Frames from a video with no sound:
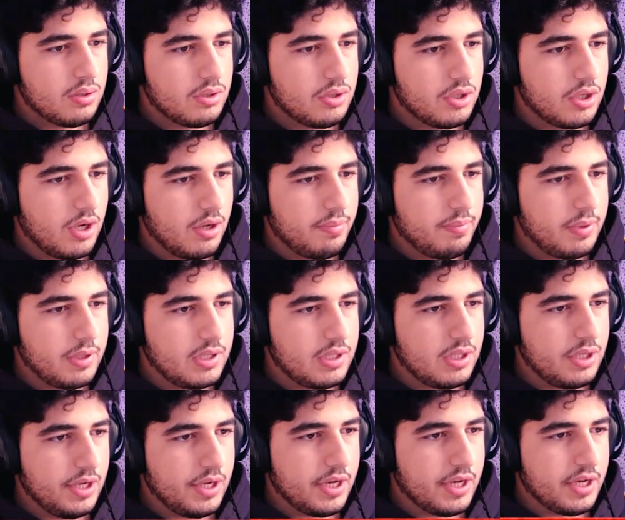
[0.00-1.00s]
Drop it
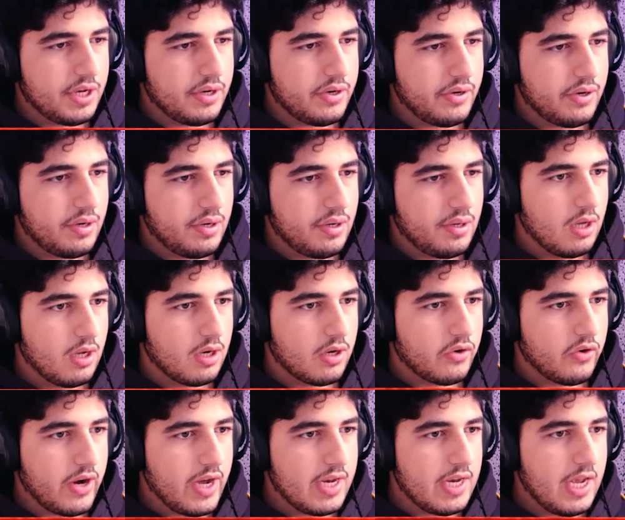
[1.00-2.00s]
here.
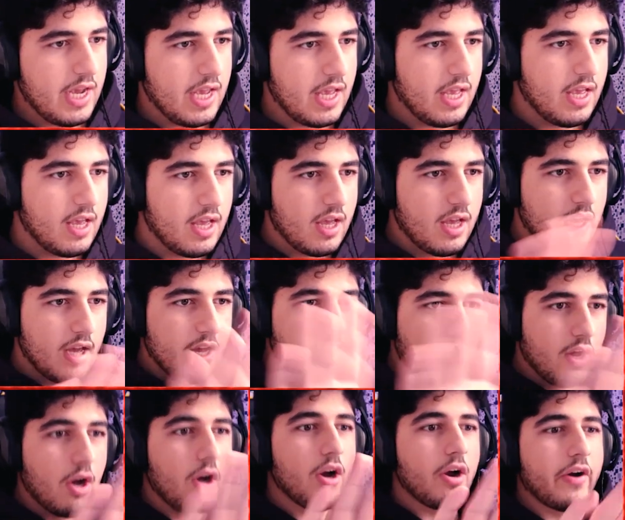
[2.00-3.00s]
Granny.
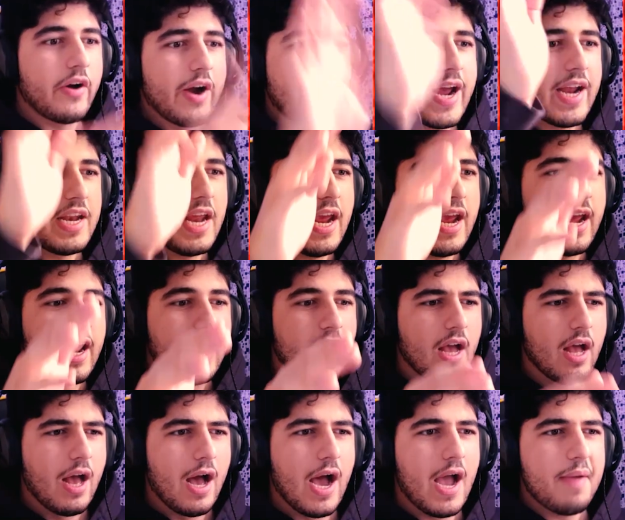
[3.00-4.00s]
Oh, Granny.
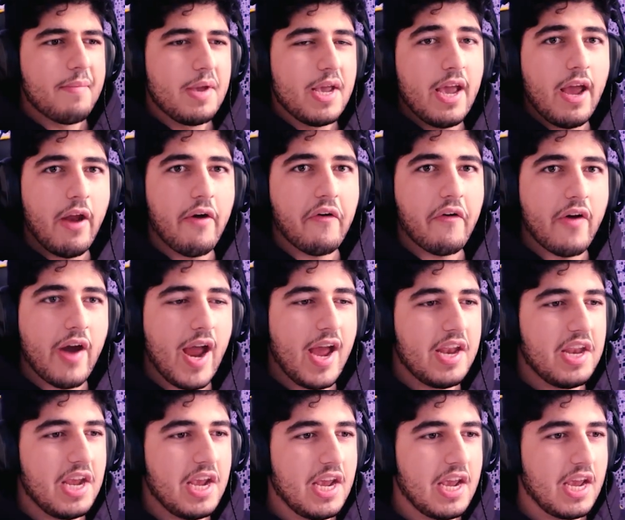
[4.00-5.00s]
I'm here,
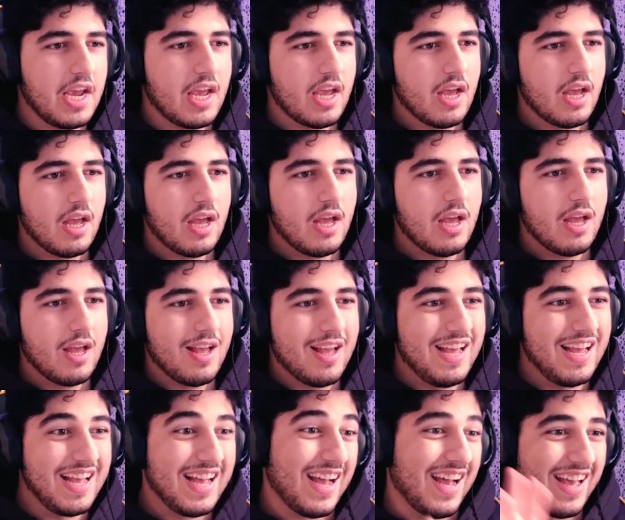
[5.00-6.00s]
Granny.
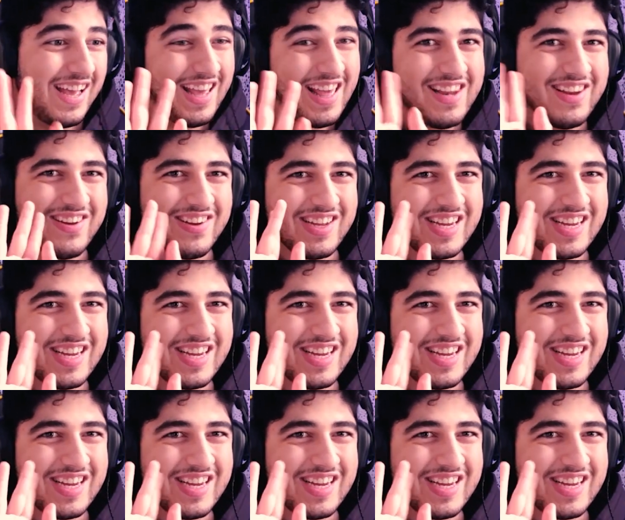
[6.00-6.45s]
Hello,